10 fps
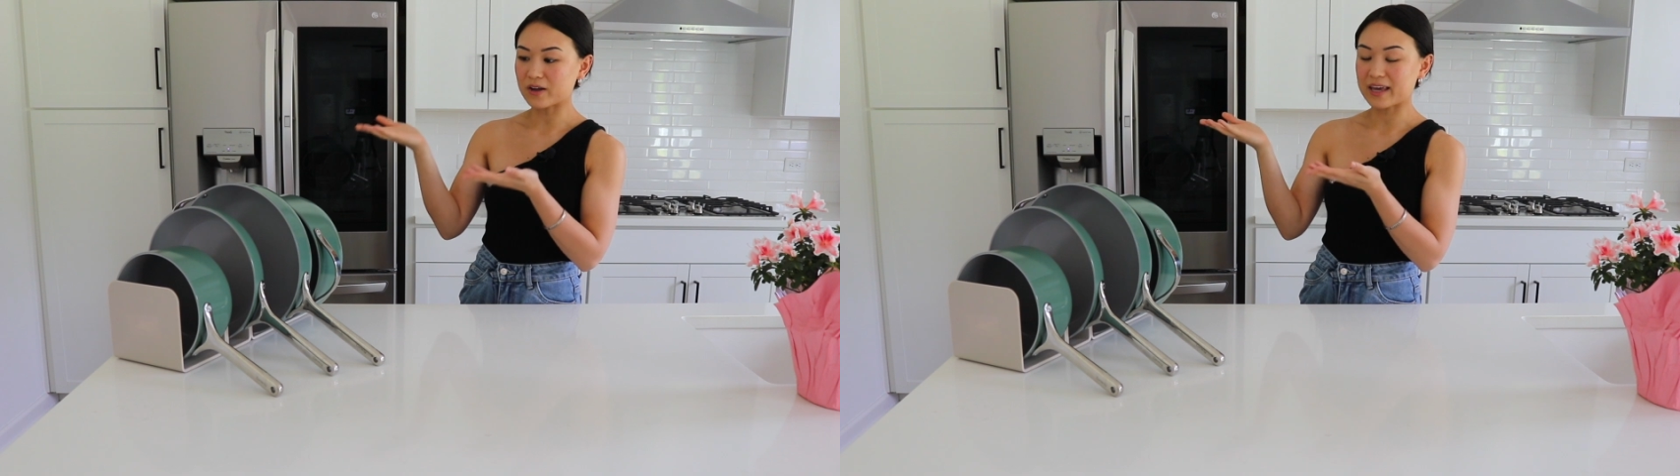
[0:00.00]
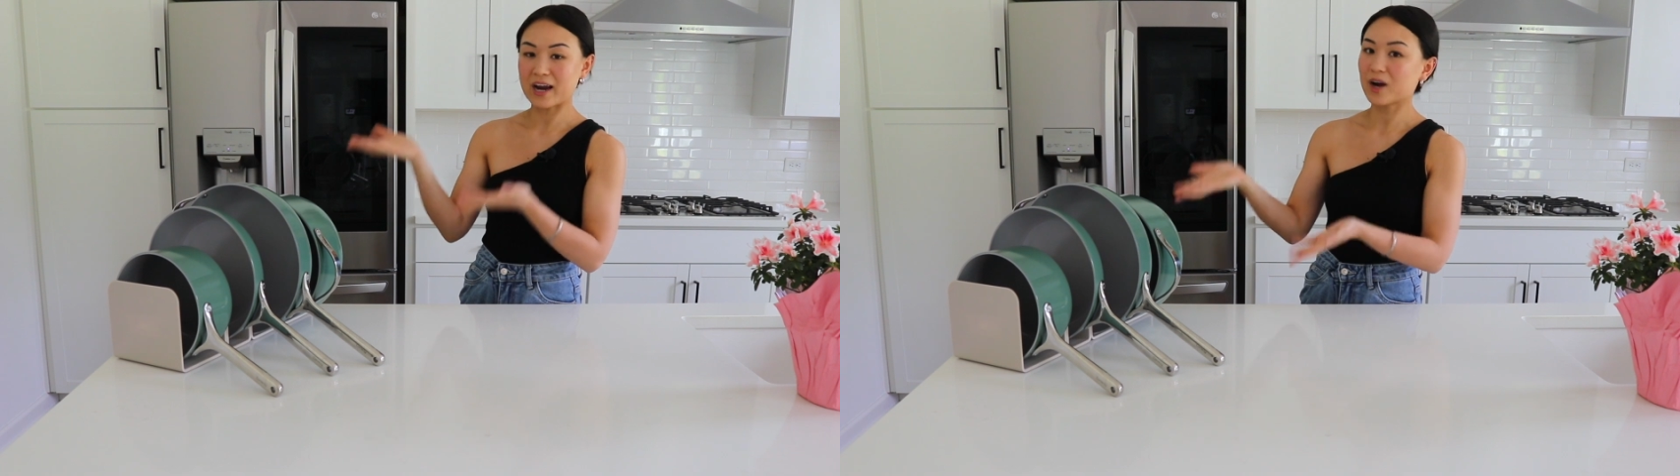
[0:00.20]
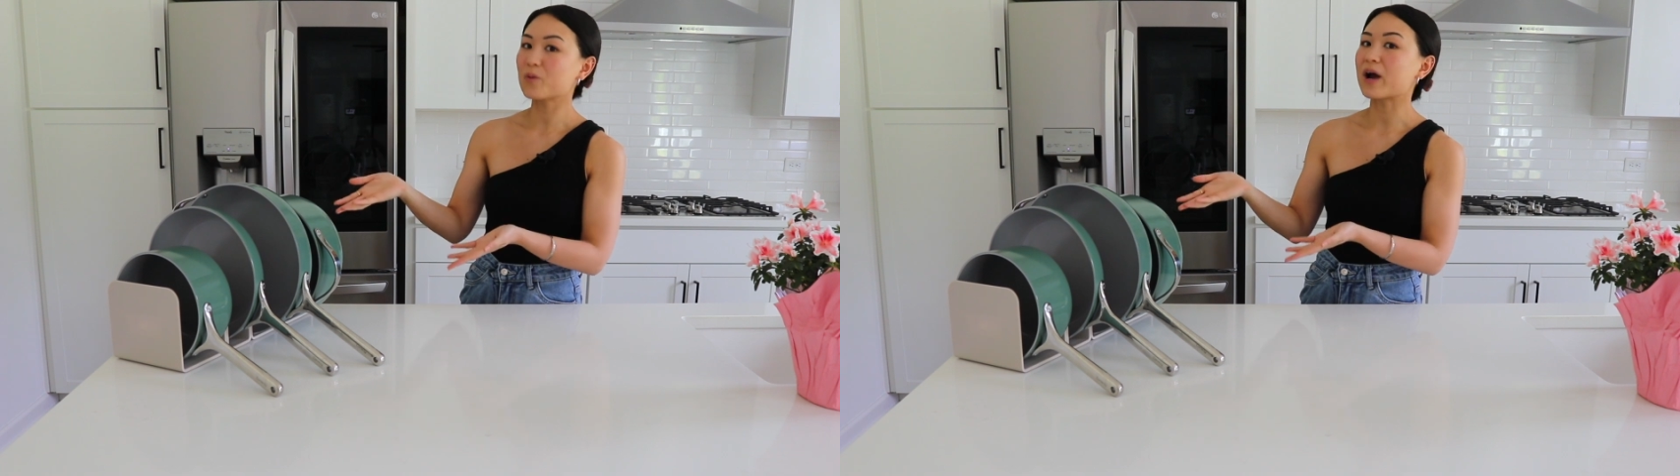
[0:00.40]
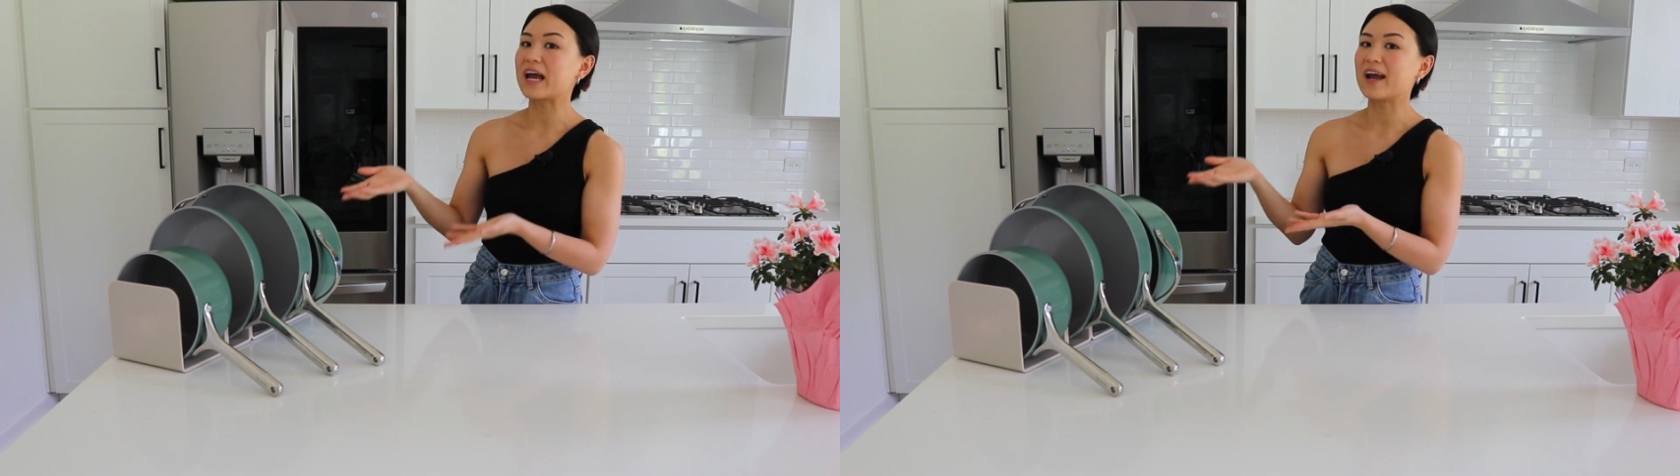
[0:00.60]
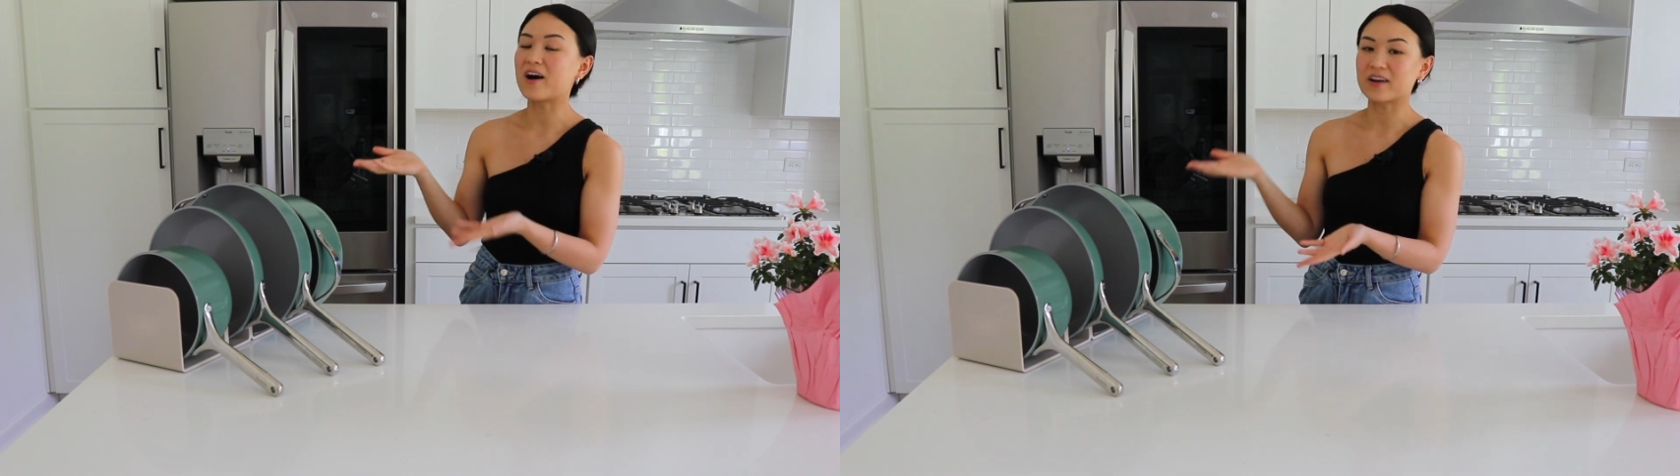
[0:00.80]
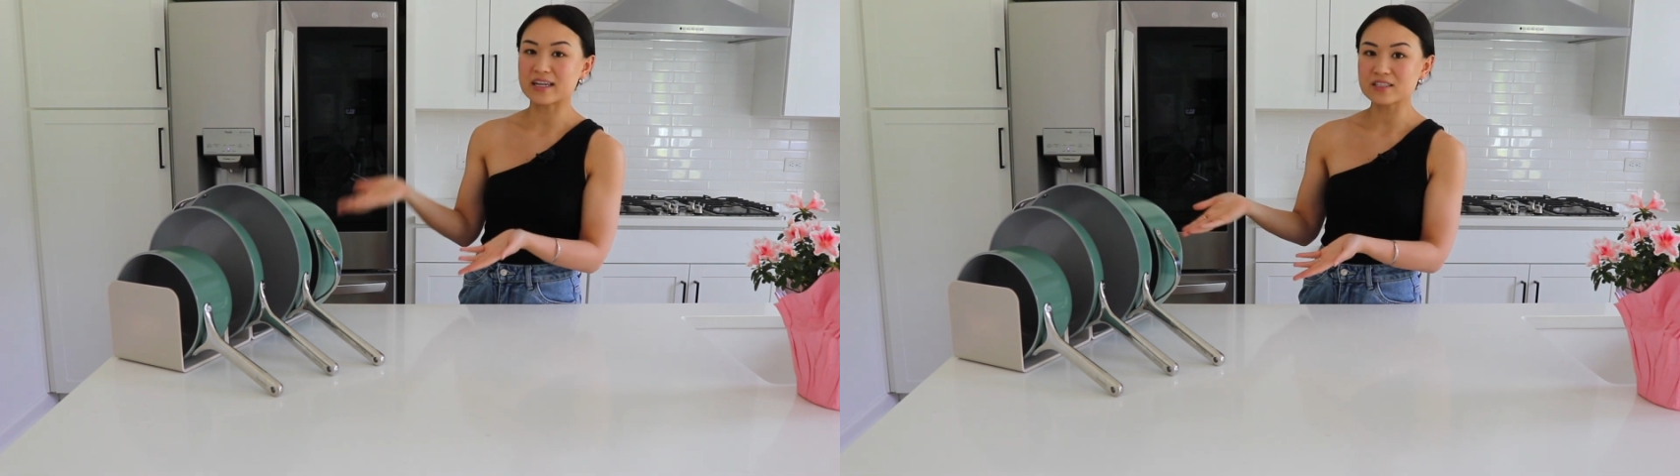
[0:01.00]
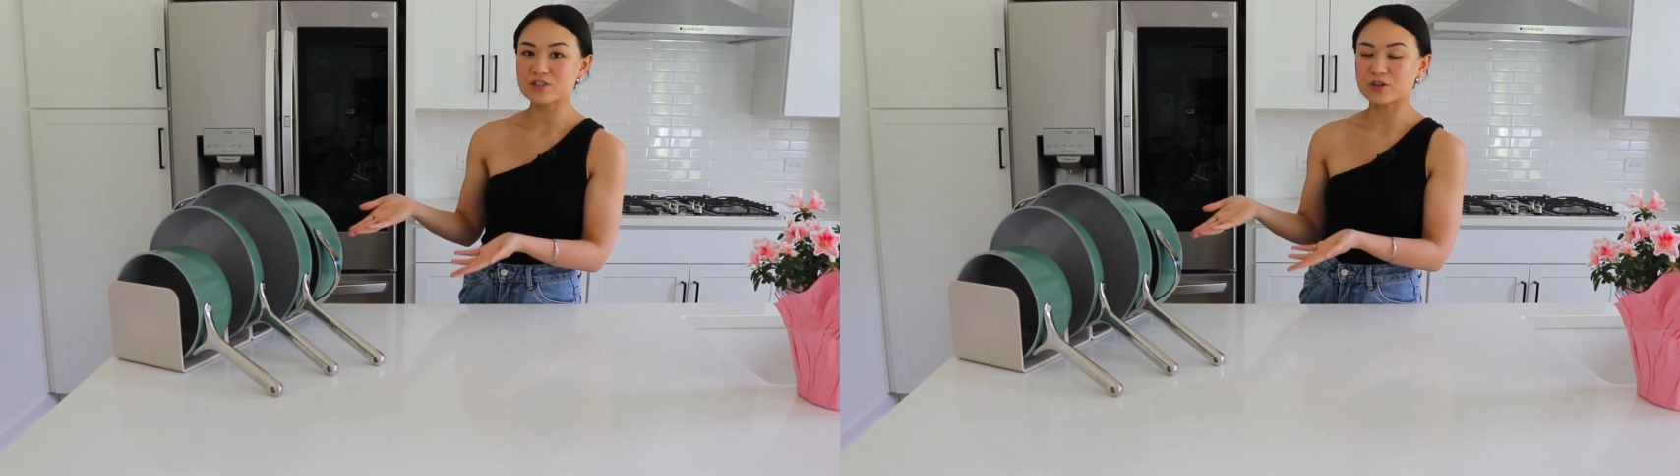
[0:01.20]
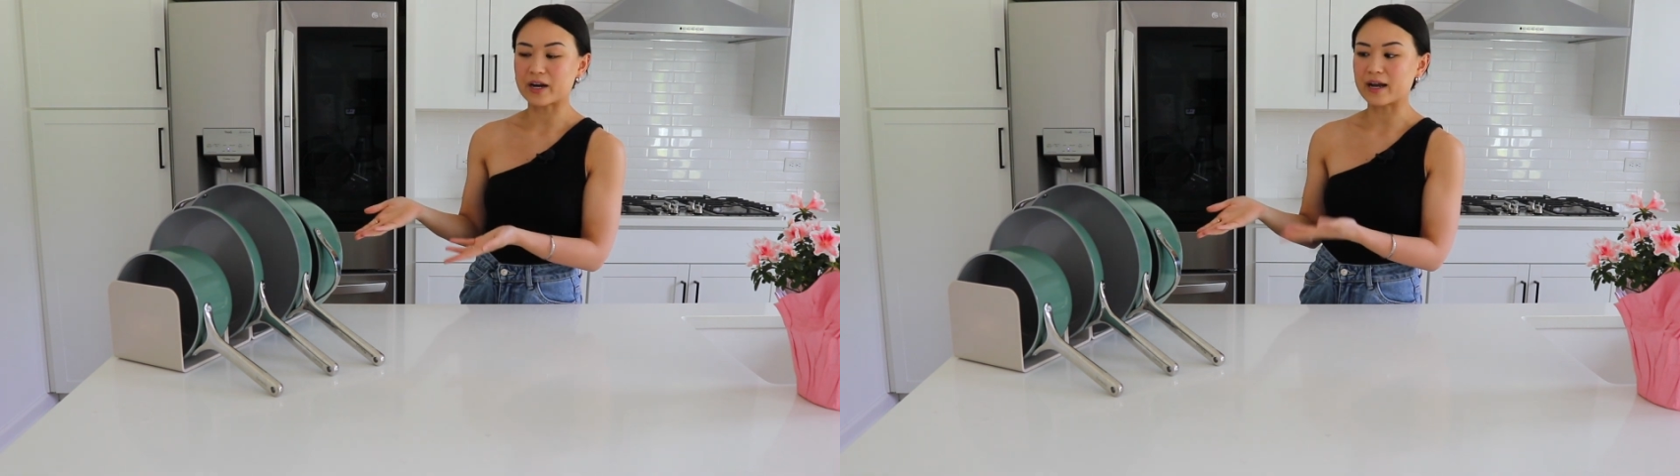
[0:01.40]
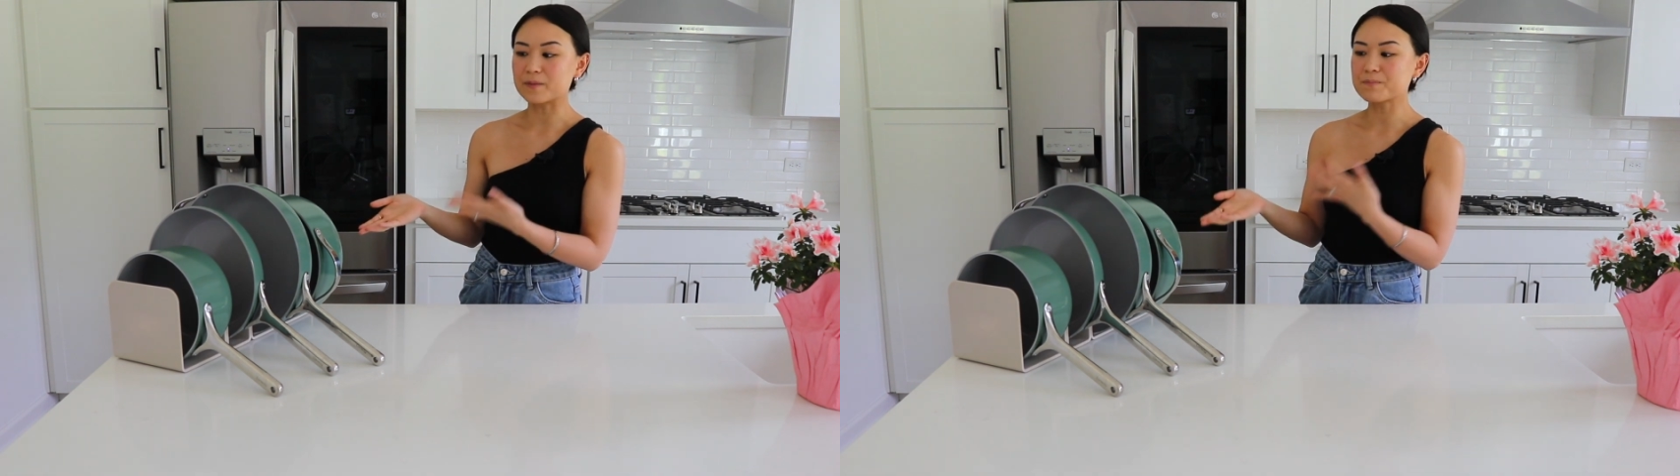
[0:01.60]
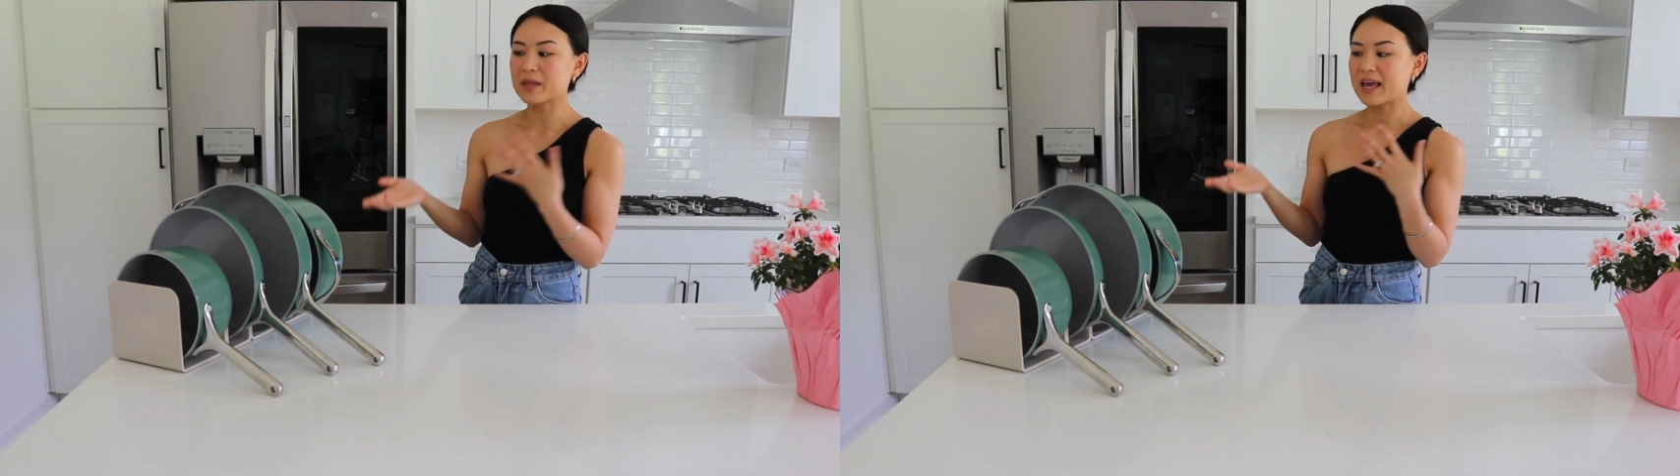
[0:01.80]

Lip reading: Caraway on Instagram